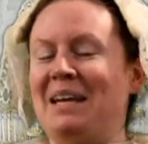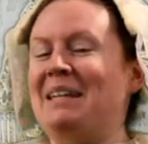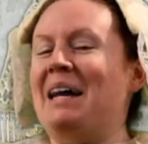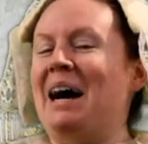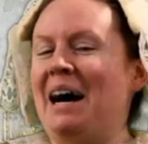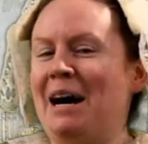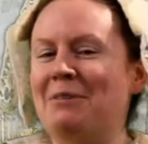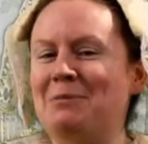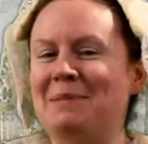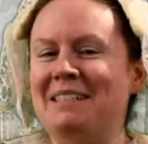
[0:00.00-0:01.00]
Now, I
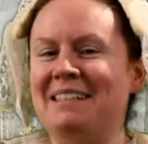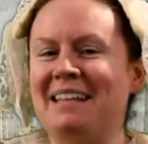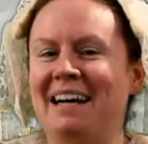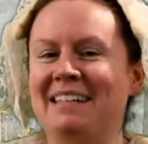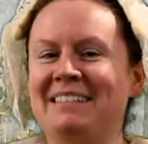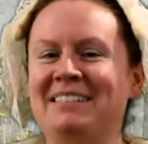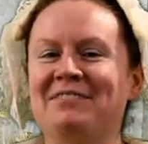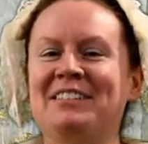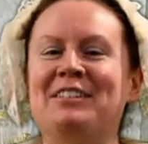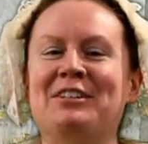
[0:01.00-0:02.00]
would be delighted to
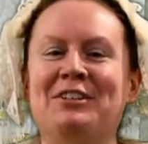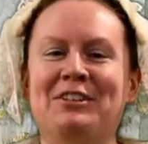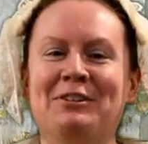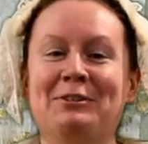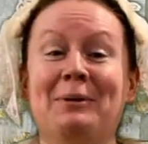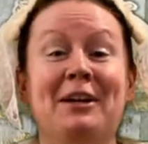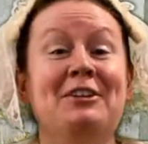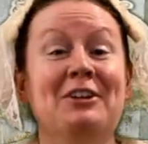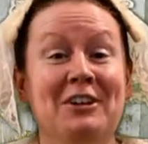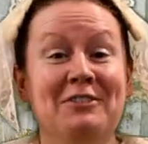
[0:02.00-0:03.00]
visit you
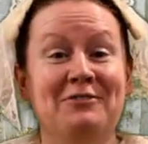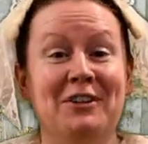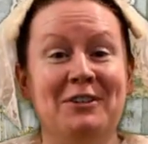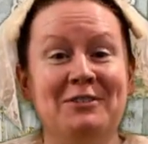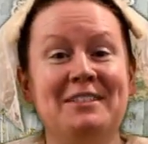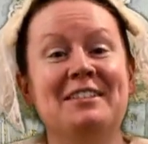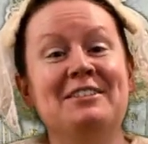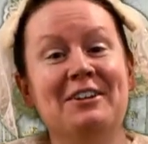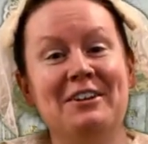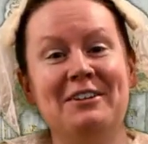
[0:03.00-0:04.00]
and your folks in
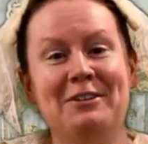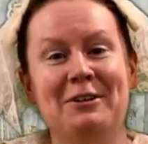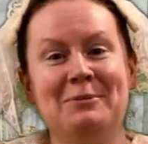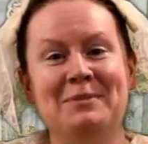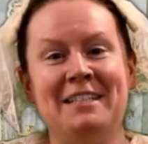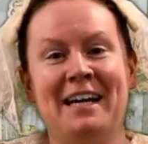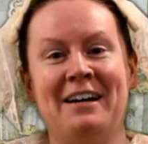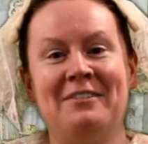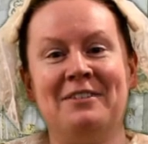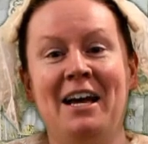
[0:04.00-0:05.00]
your
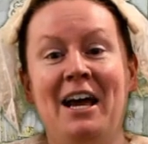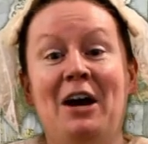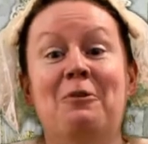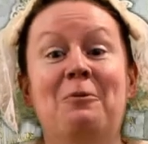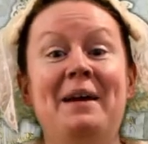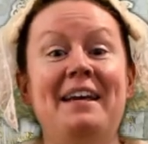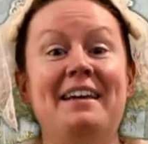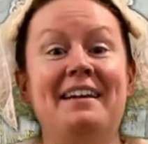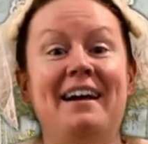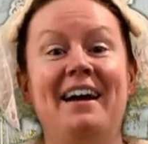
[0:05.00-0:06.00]
hometown. We
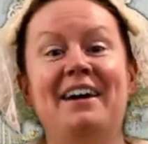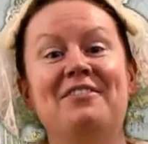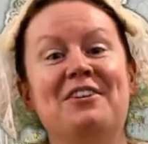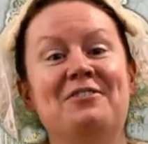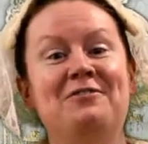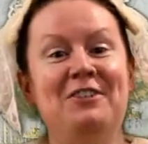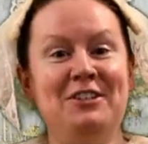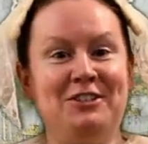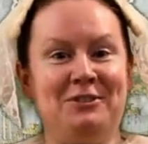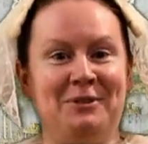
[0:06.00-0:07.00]
can have a
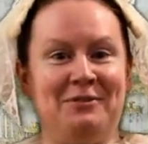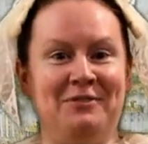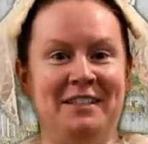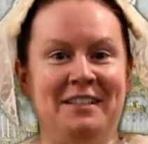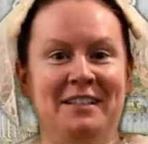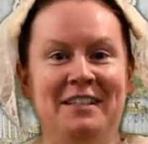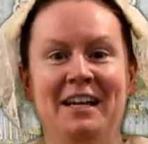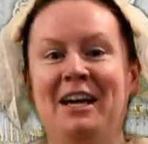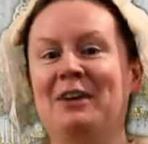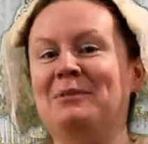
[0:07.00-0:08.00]
virtual visit,
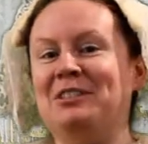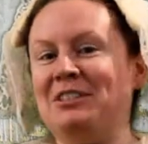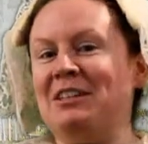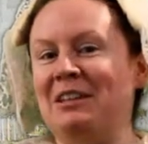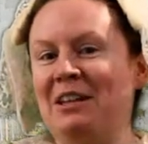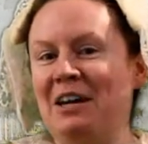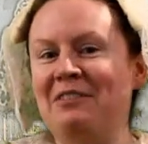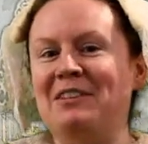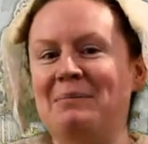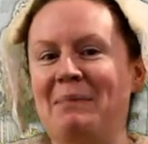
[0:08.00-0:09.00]
which is a
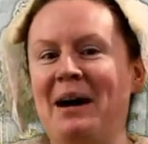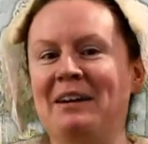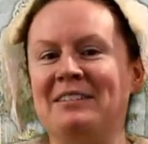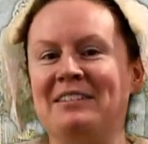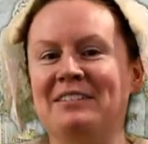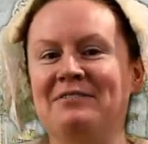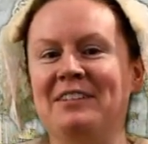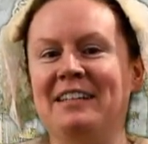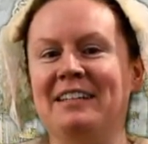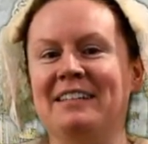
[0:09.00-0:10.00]
lovely modern
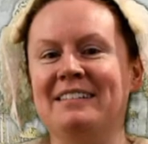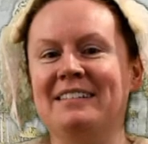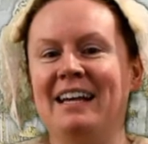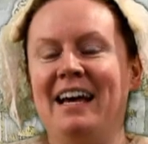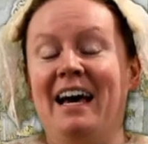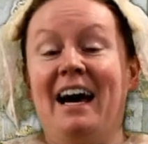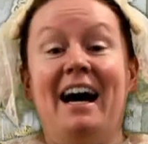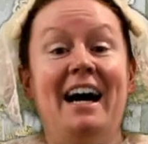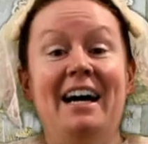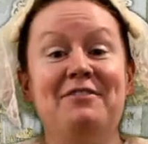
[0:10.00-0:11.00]
convenience.
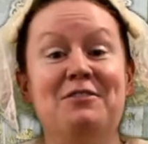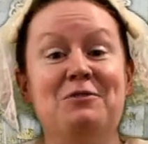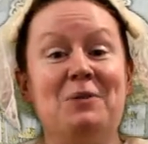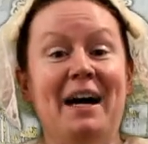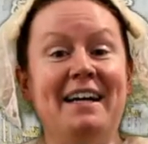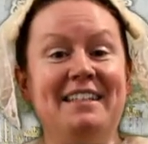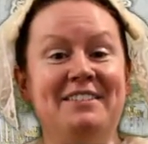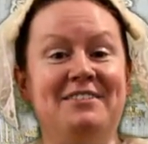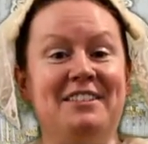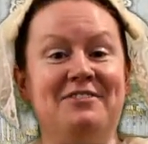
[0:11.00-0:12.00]
I have a variety
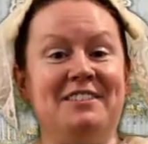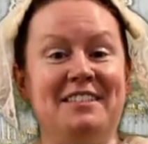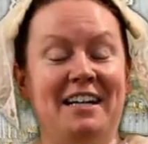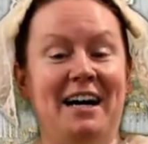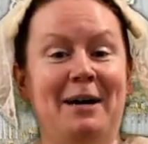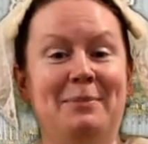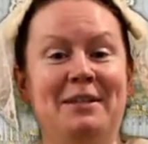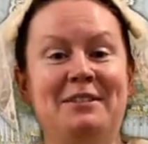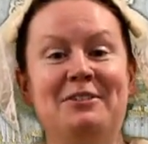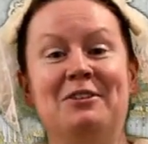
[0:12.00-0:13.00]
of different
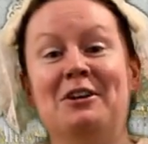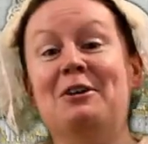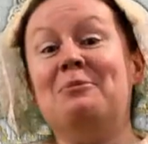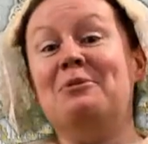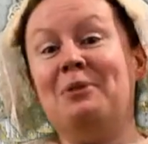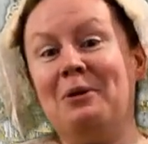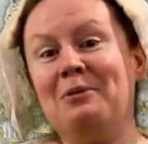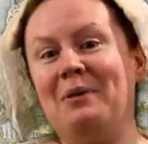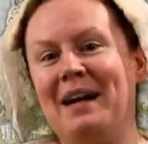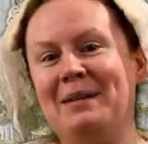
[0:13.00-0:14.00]
topics or
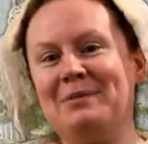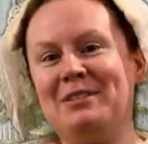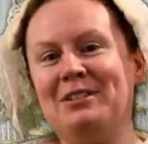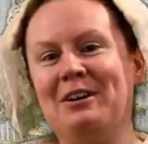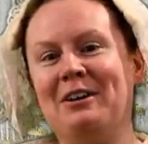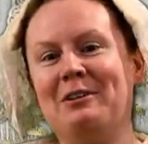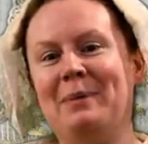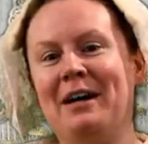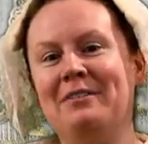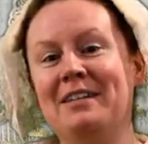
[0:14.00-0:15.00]
programs to talk
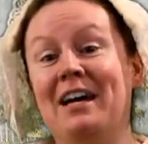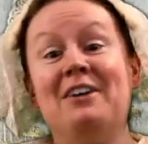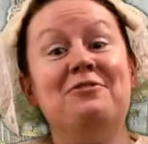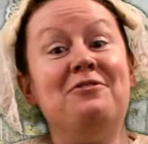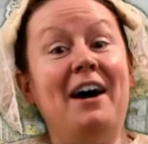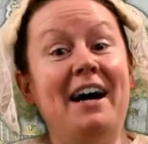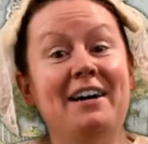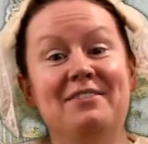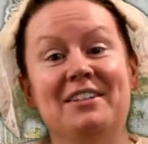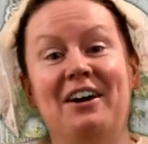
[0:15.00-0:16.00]
about,
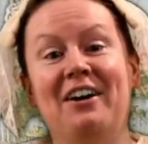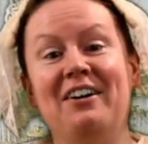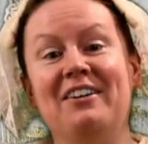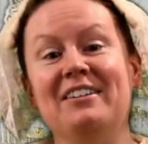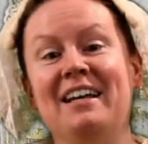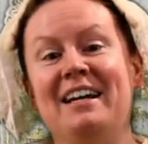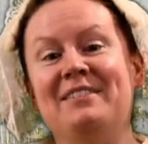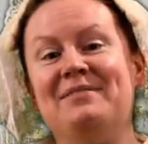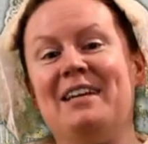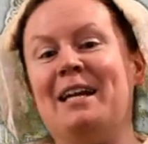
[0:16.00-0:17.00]
five in all,
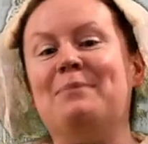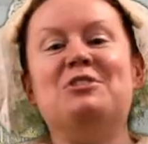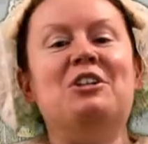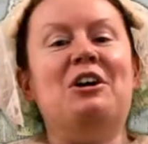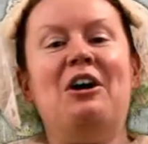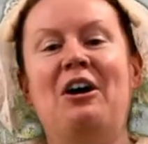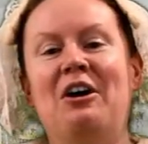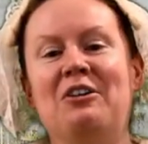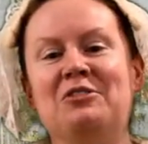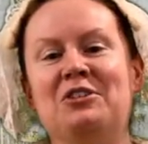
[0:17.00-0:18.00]
and I'm sure
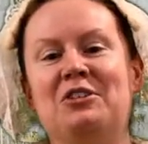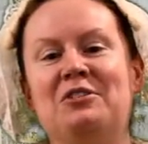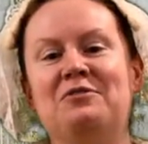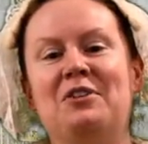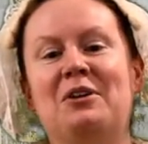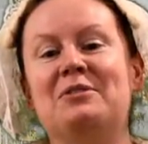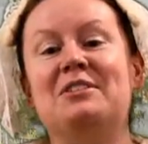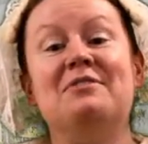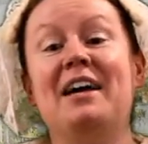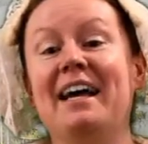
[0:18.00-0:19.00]
all your folks
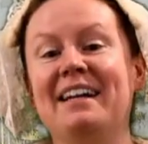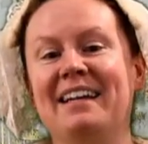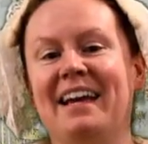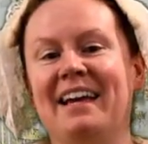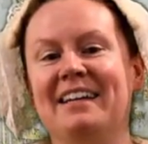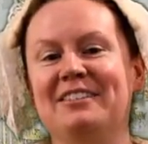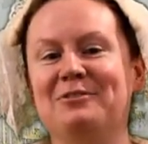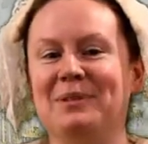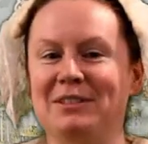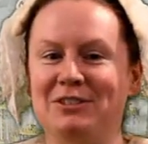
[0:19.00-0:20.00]
of any age
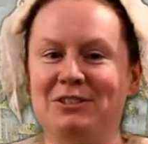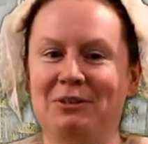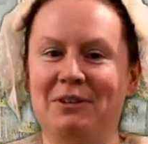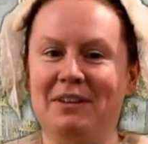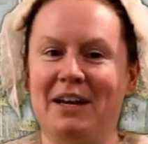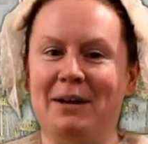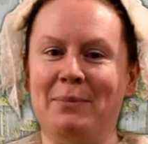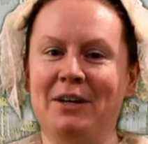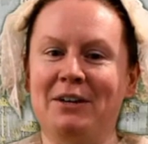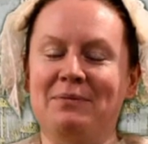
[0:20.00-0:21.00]
will enjoy
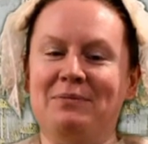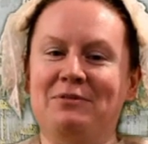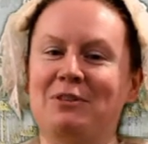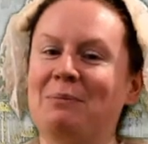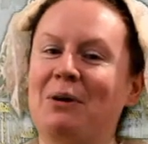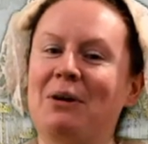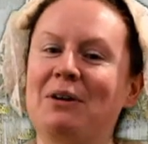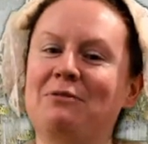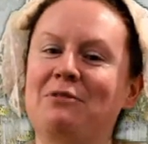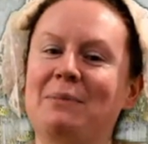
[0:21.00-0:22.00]
them. For more
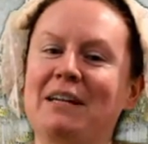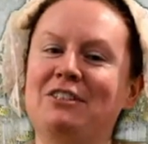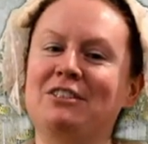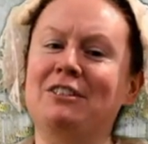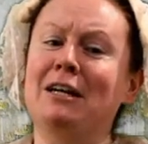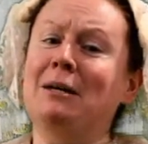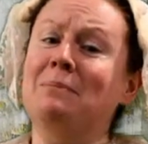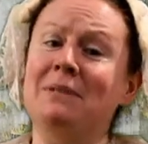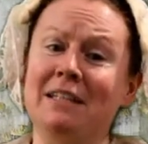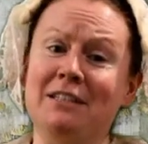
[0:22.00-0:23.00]
information,
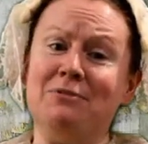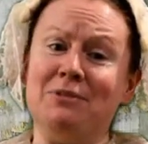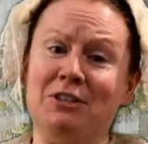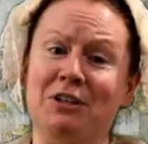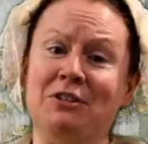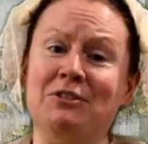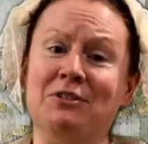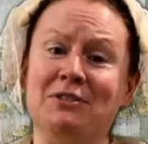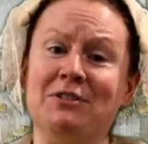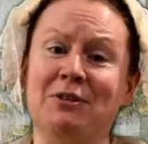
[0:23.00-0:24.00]
please return
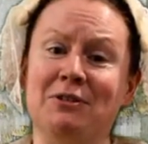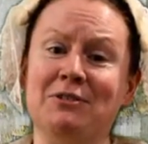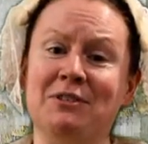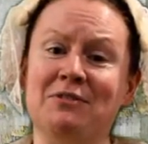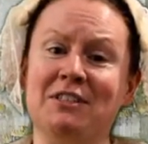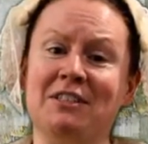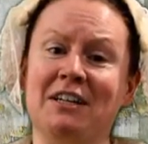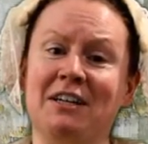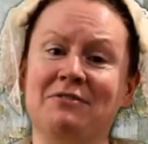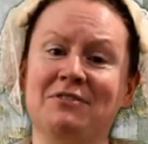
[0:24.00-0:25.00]
during the course of this
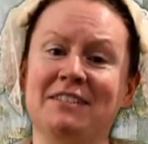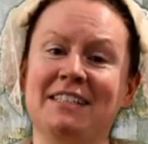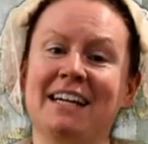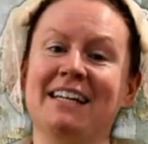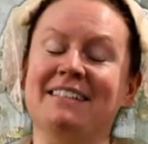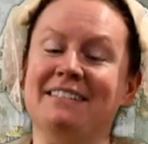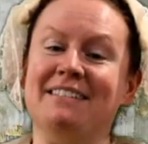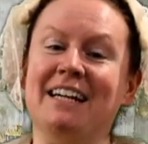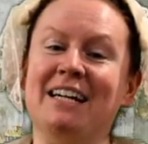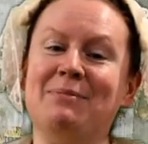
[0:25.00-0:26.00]
conference to
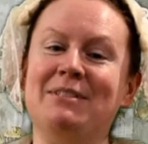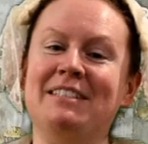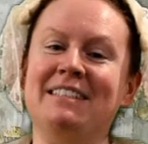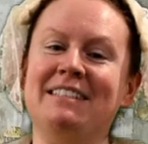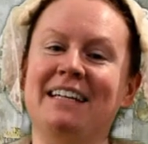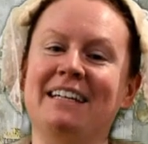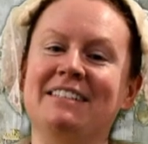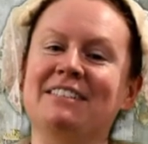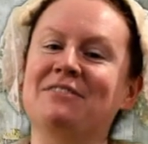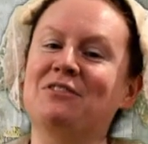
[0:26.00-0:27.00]
set up the
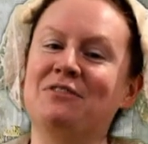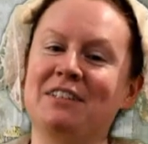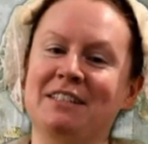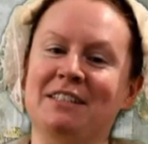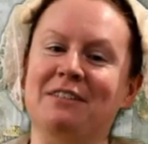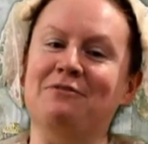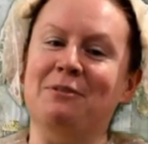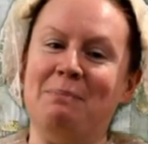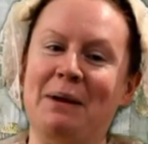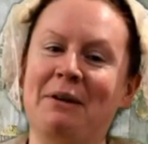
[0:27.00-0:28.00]
details of a visit
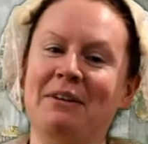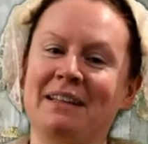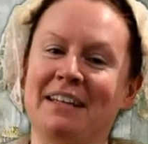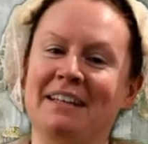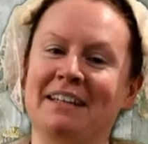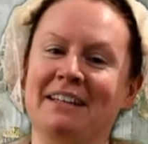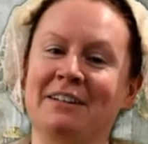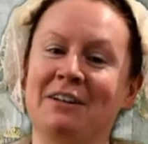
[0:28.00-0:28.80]
from Mary Lincoln.